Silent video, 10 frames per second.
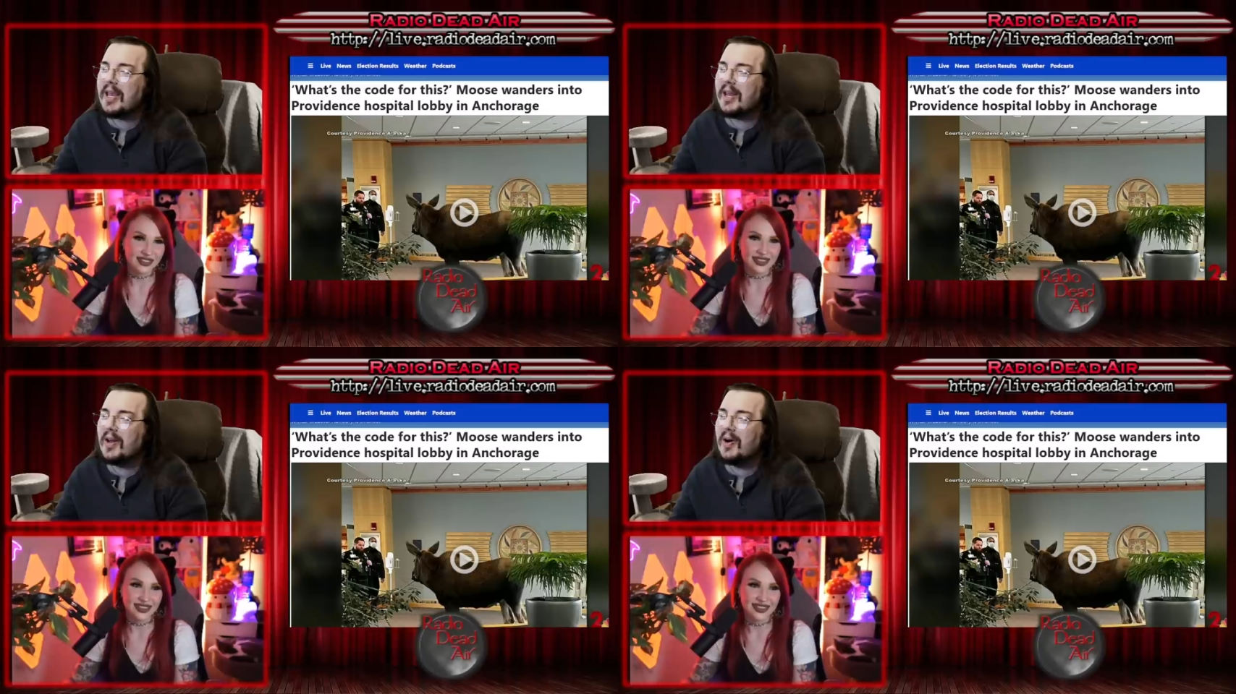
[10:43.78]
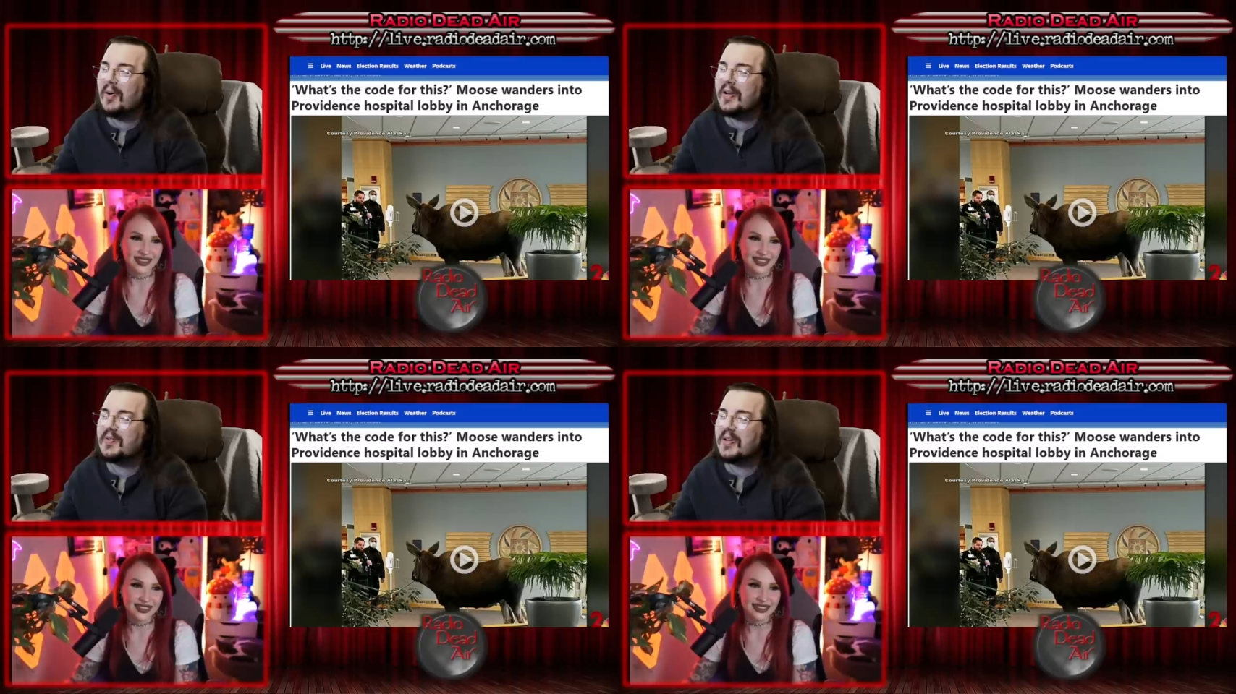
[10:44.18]
Speaker 1: You
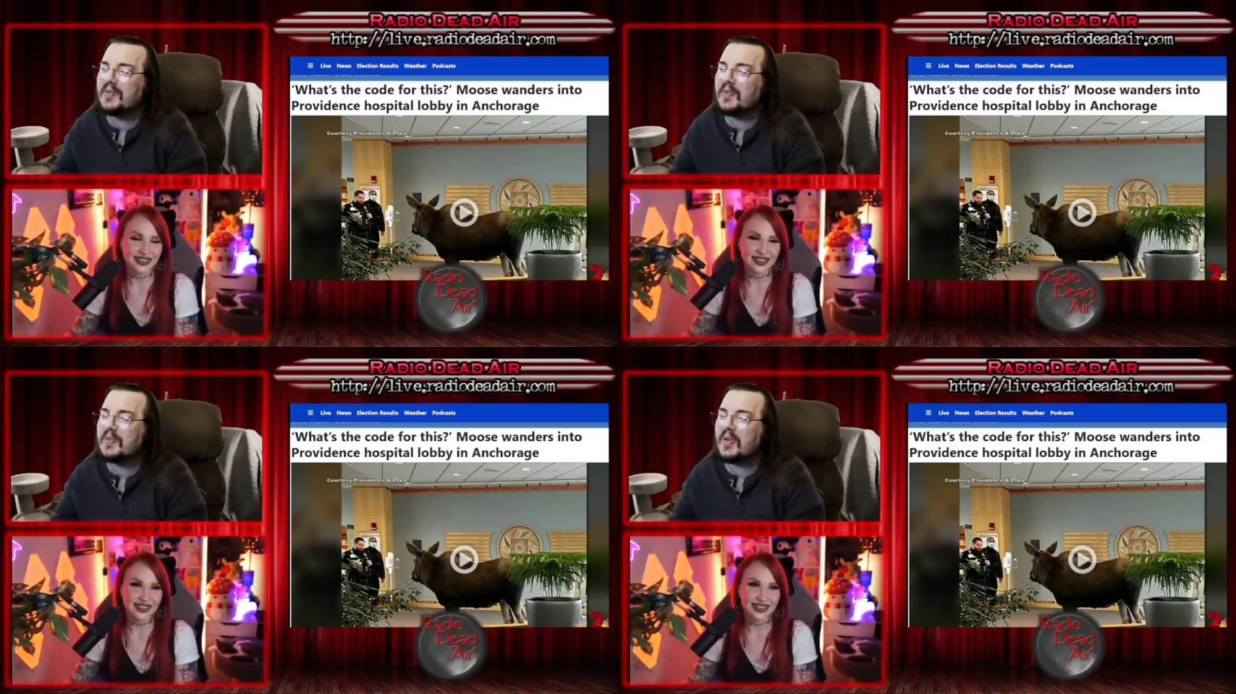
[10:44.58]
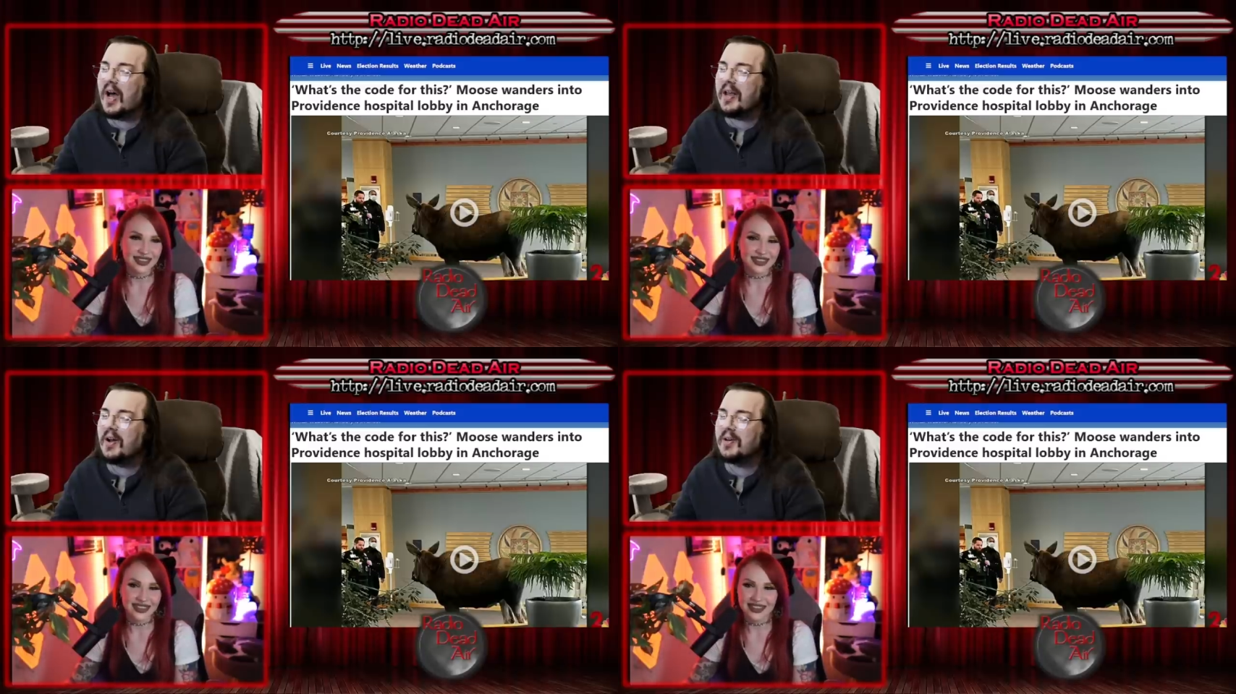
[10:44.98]
know, it's the
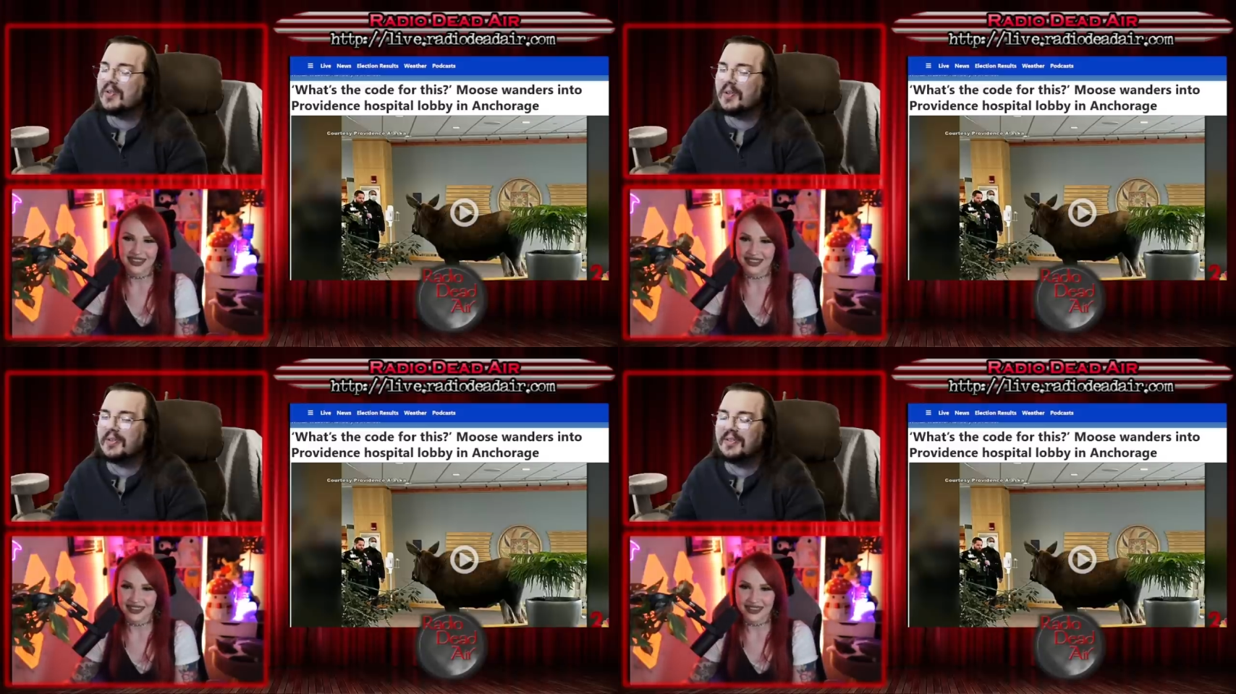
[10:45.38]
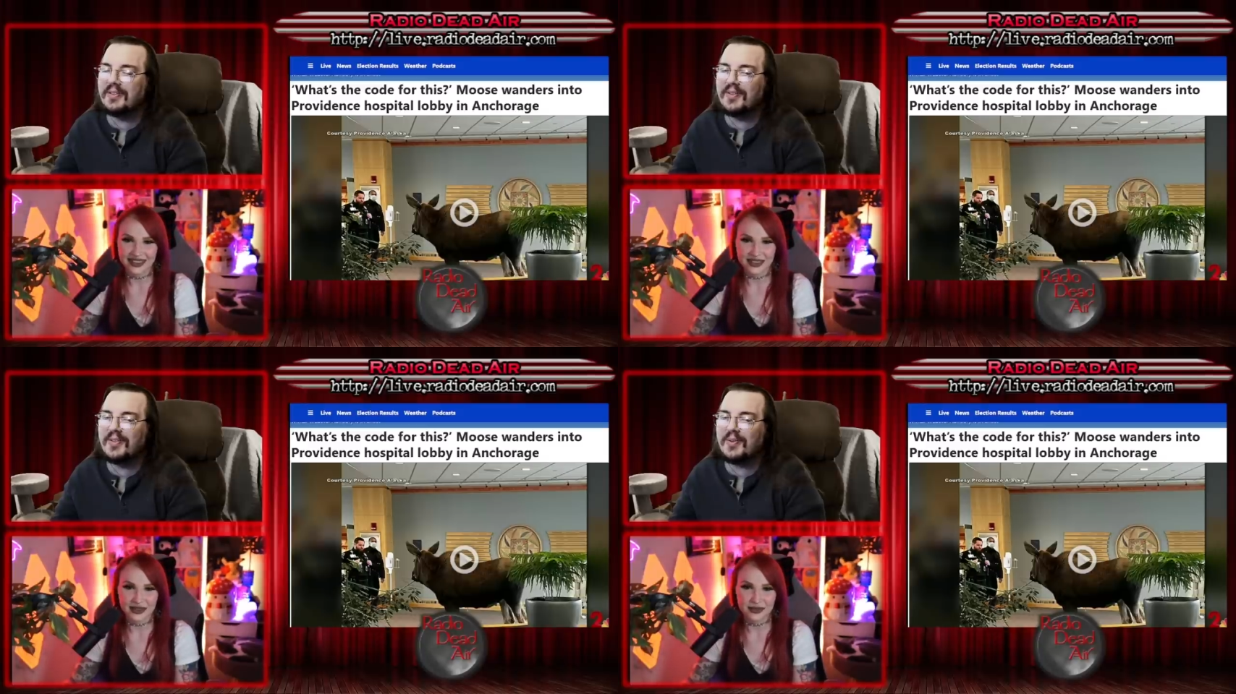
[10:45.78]
side hustle
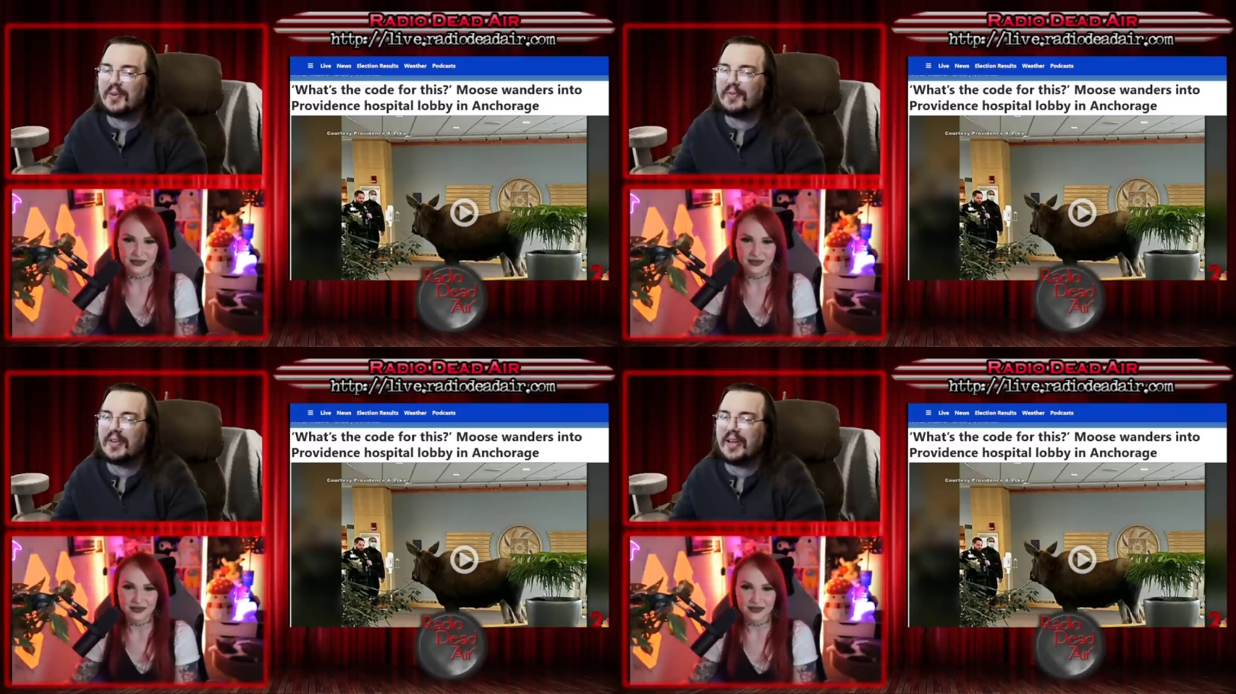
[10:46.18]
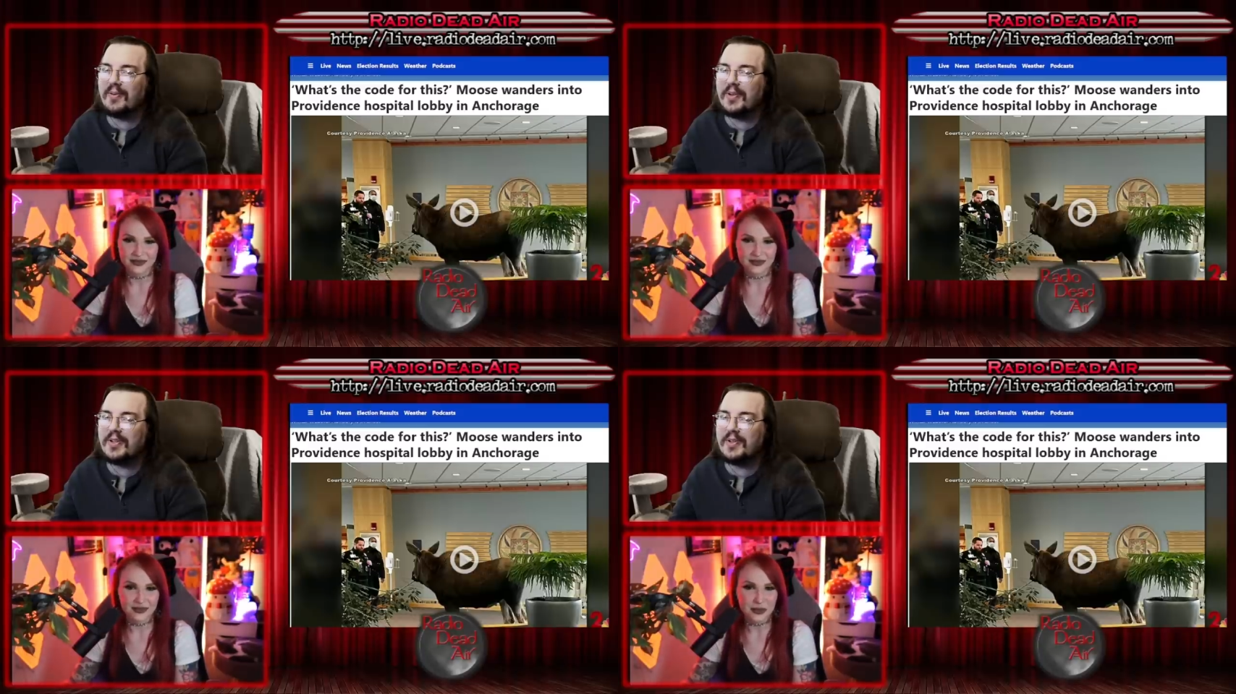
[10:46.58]
sort of
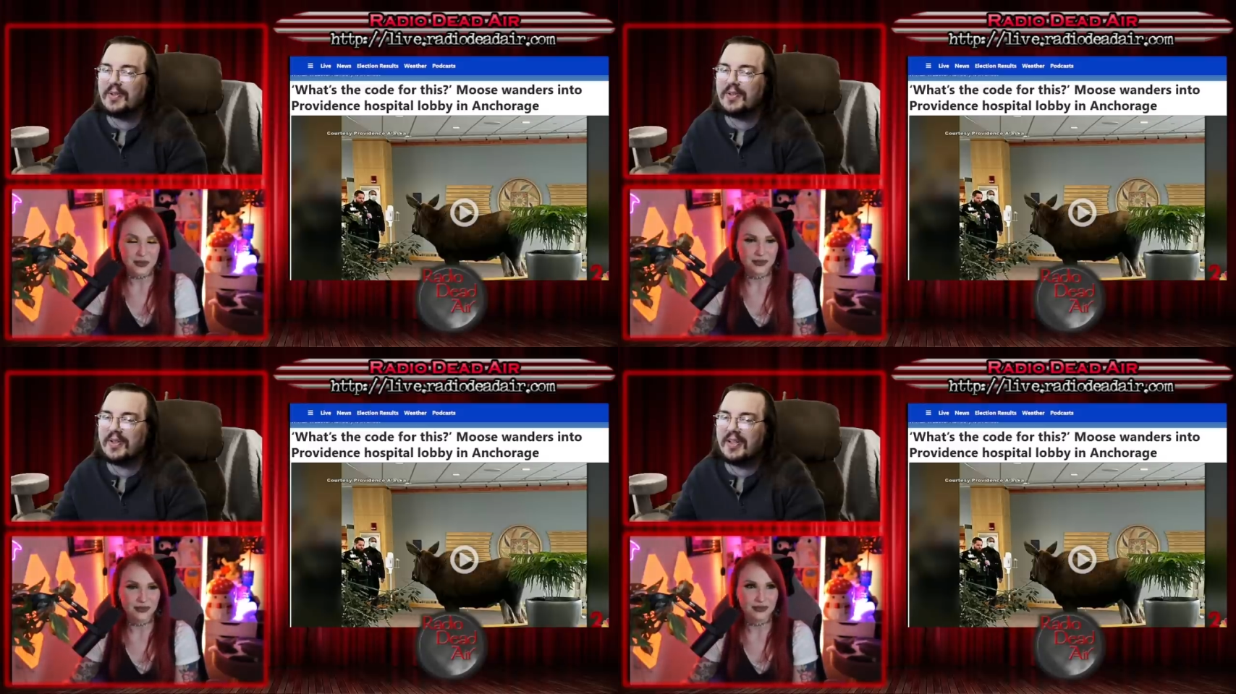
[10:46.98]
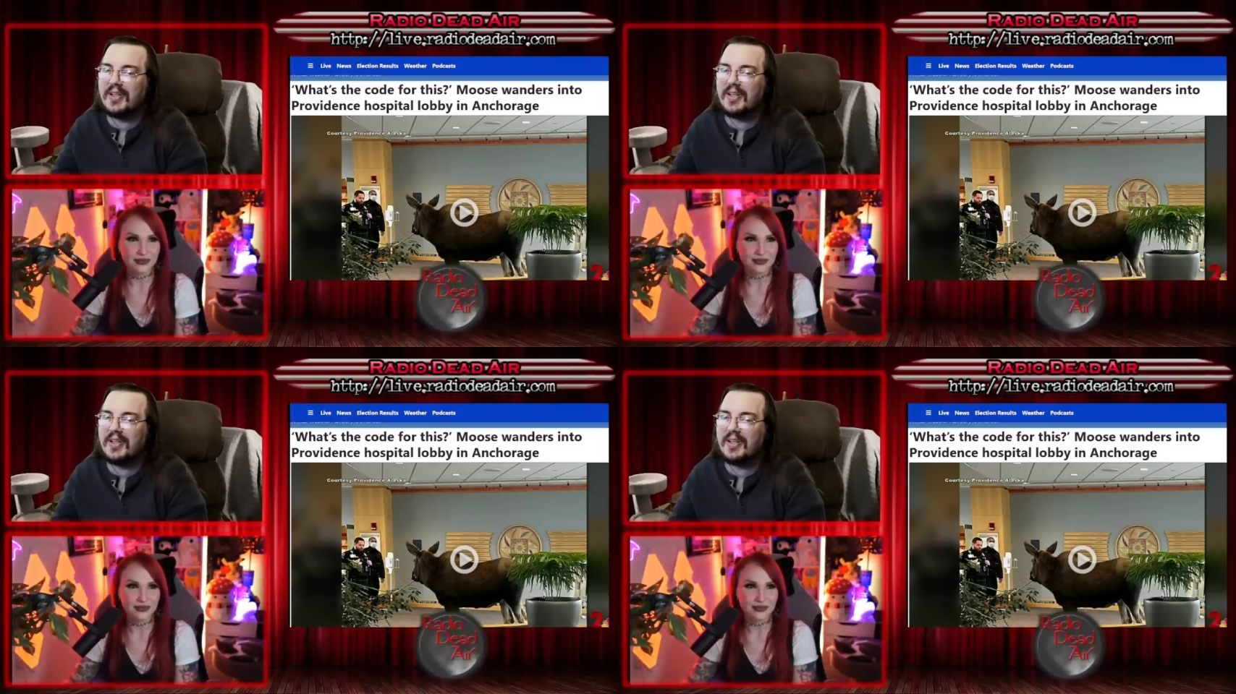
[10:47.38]
thing, which is